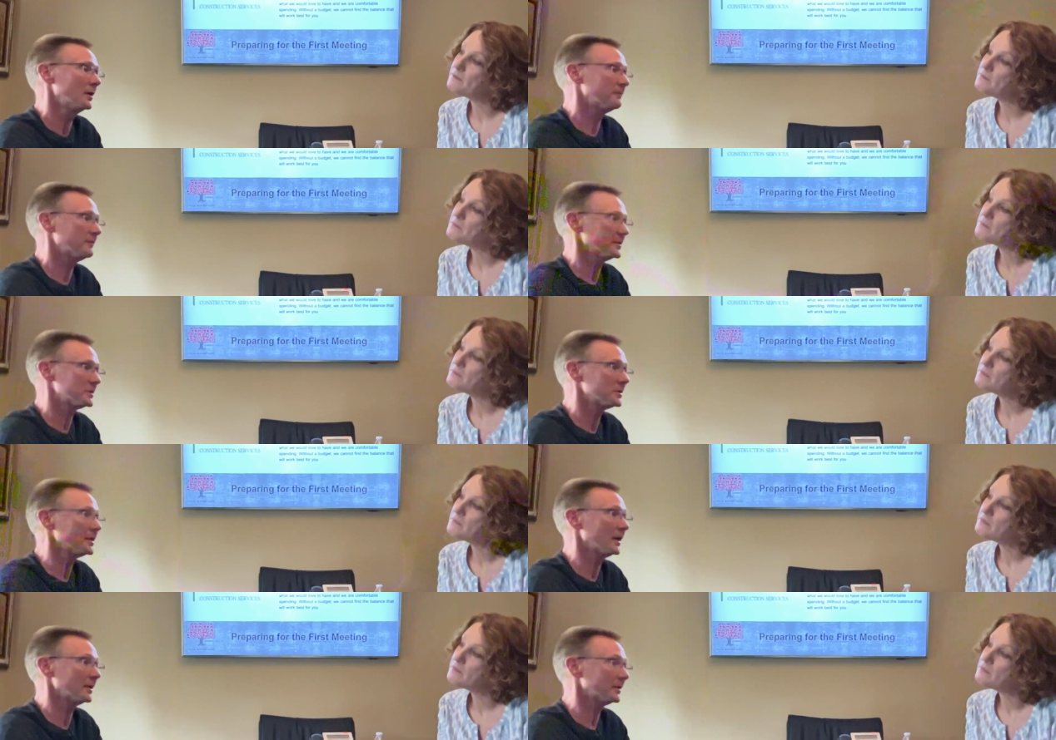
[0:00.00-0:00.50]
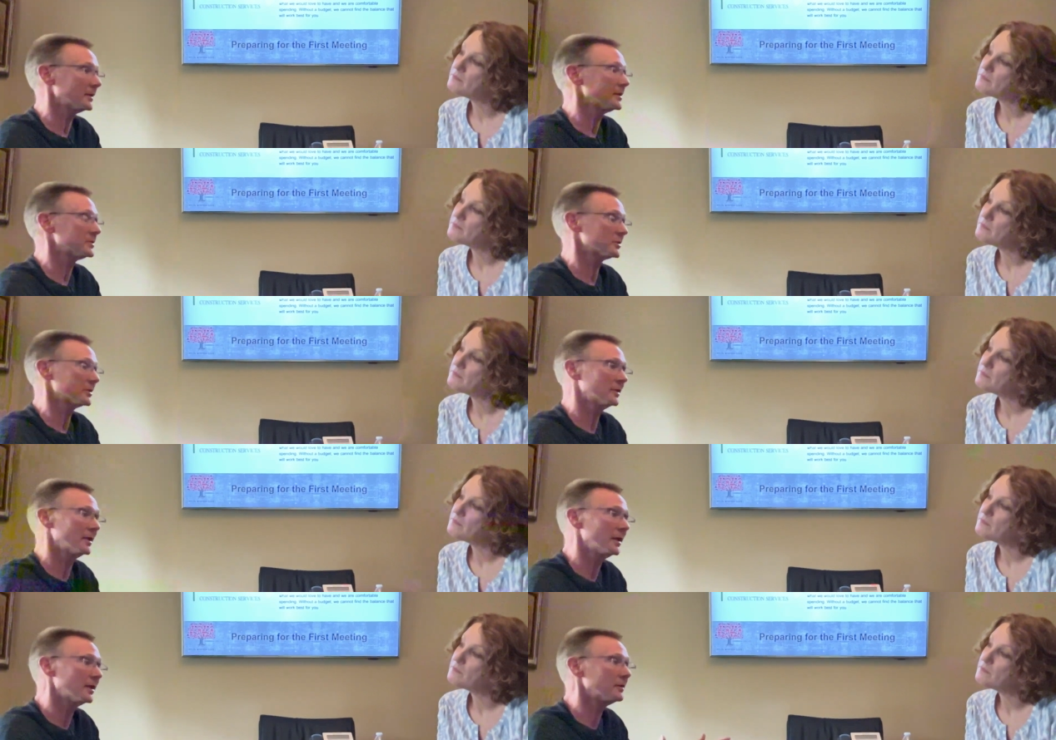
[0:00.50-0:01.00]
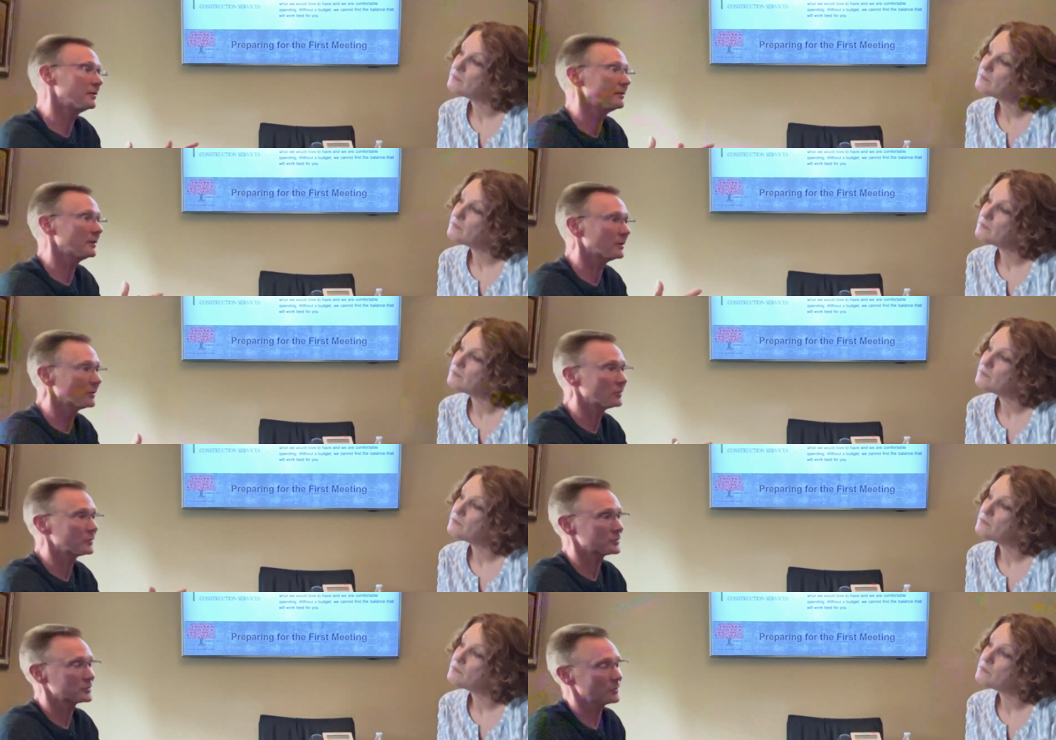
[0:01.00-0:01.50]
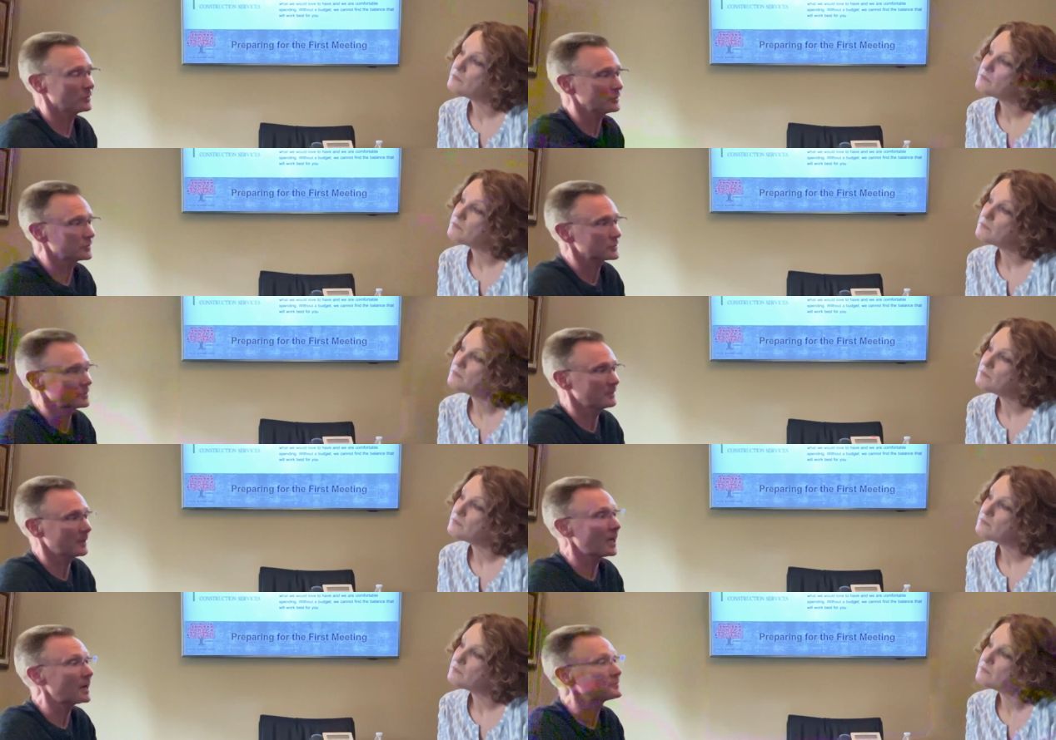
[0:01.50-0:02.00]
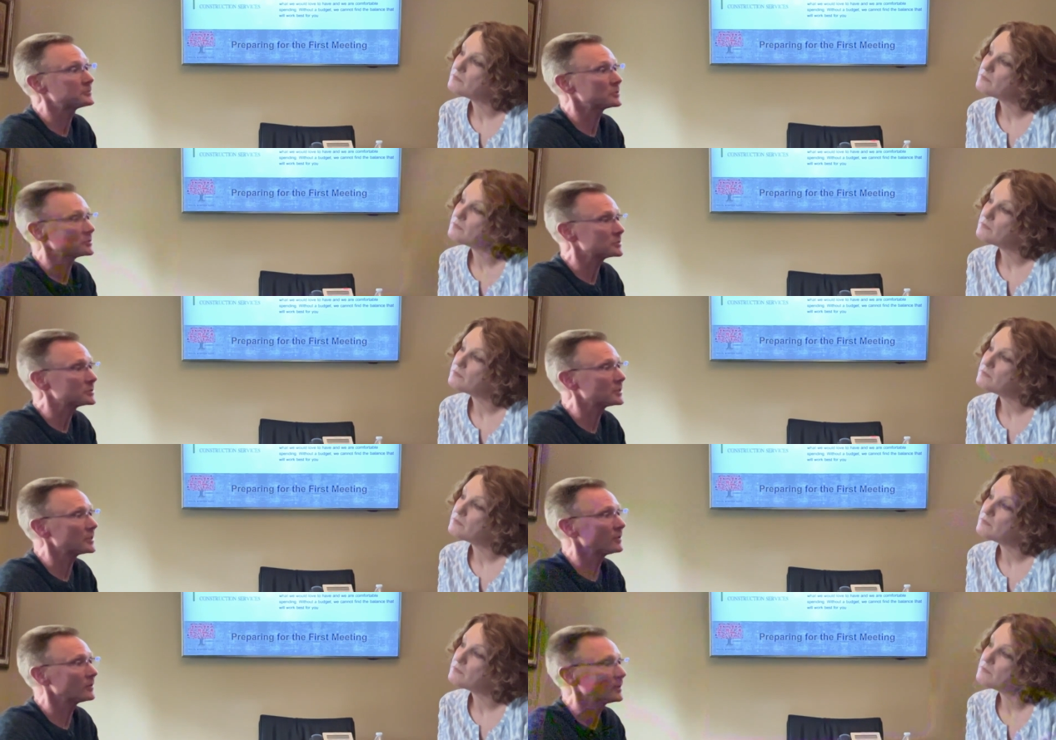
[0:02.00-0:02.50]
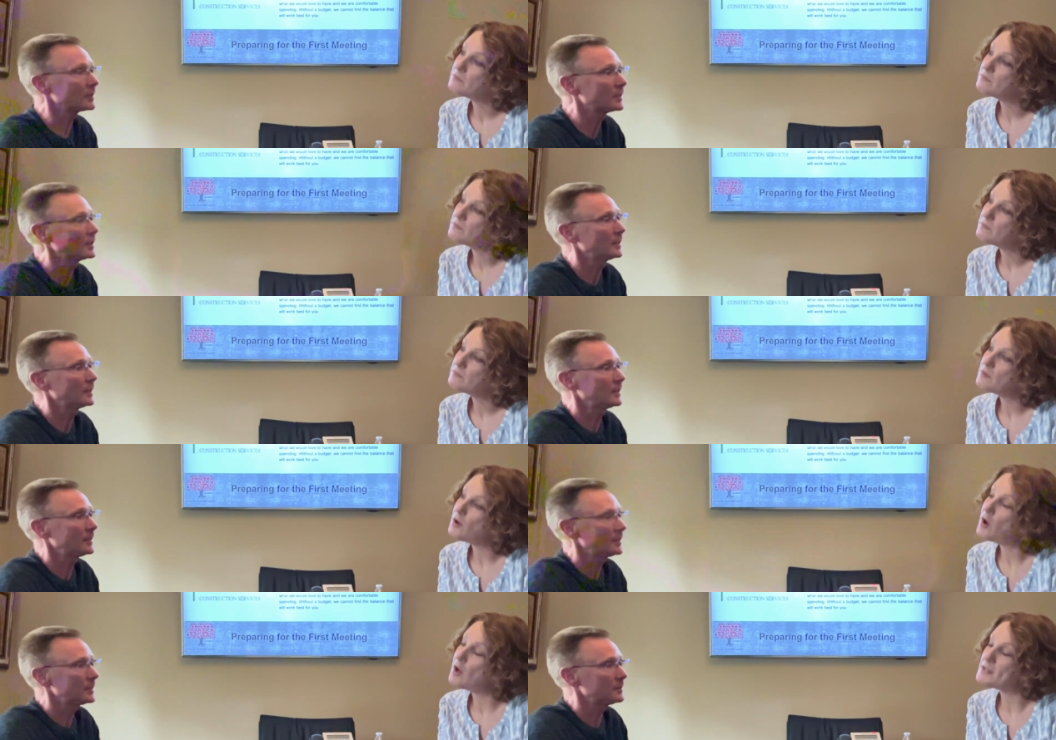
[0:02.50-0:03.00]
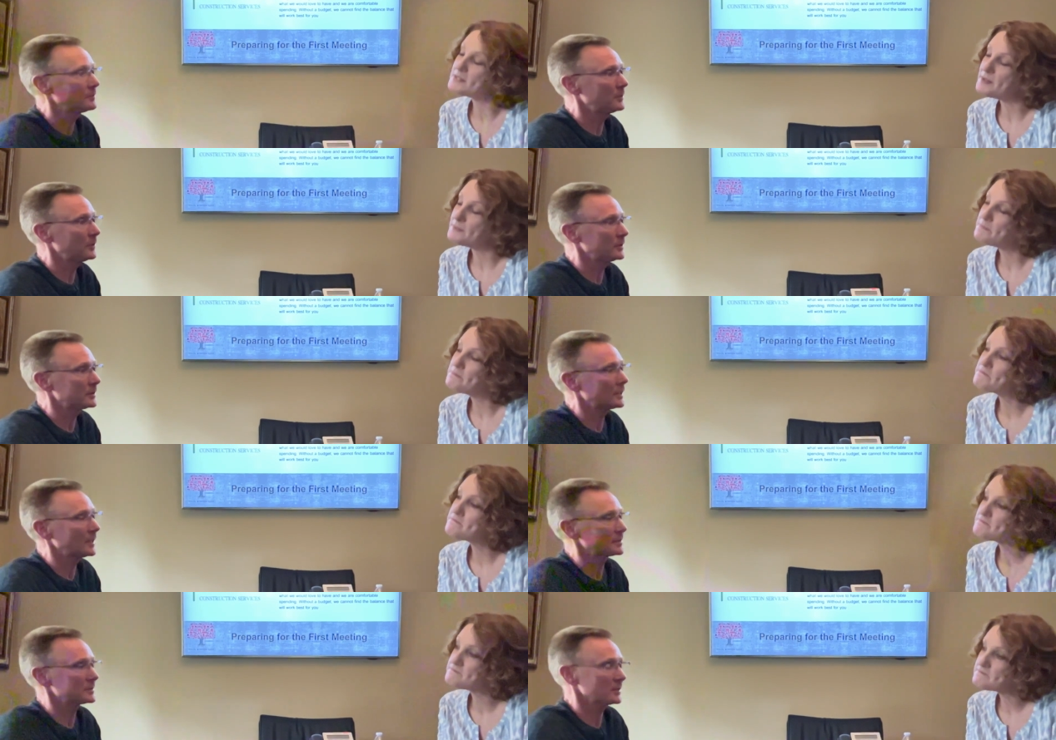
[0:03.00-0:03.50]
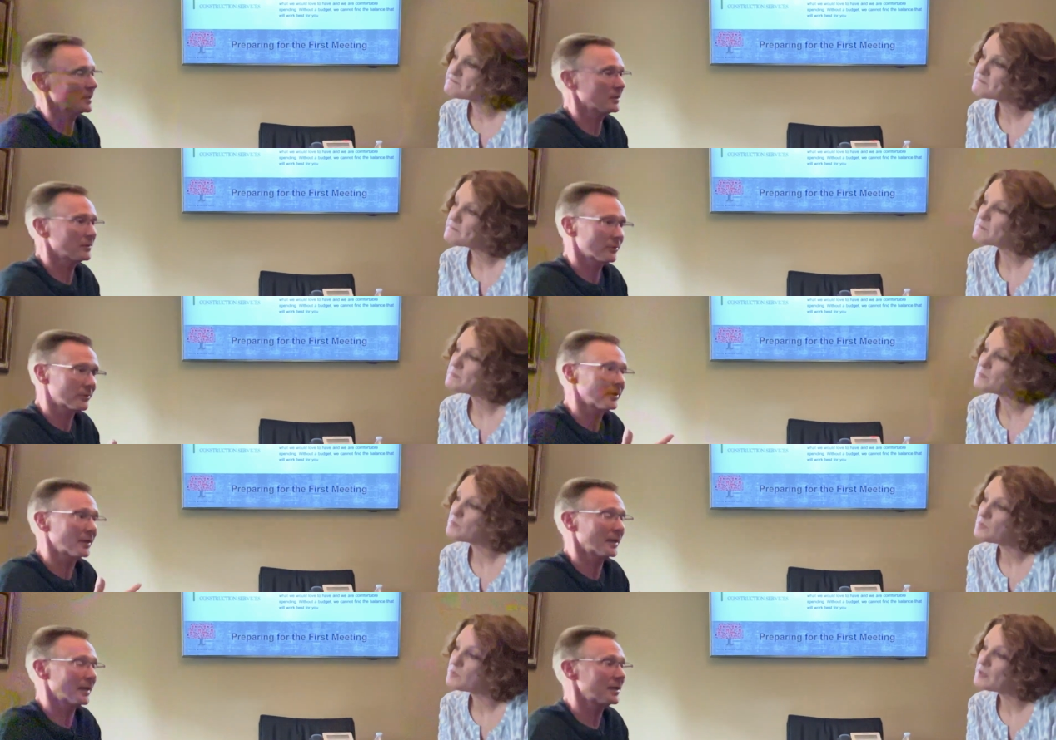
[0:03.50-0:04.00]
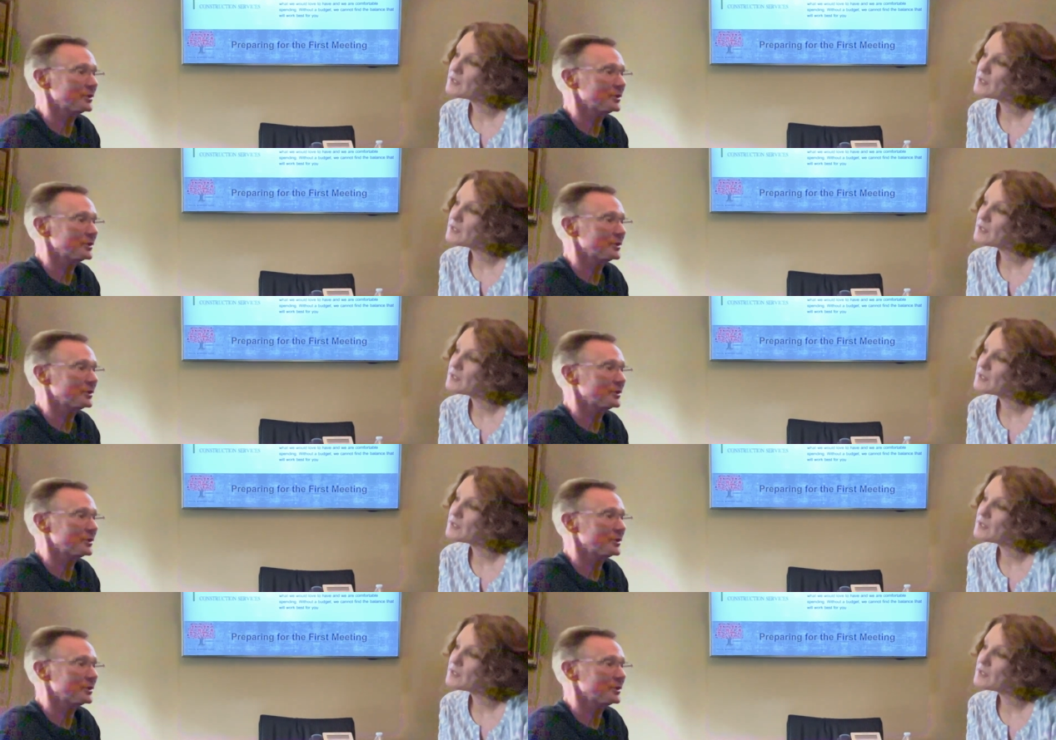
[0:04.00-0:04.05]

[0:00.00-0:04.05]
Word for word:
Speaker 1: if it's not designated, you know, so there's some options there. Awesome. But that's another thing, I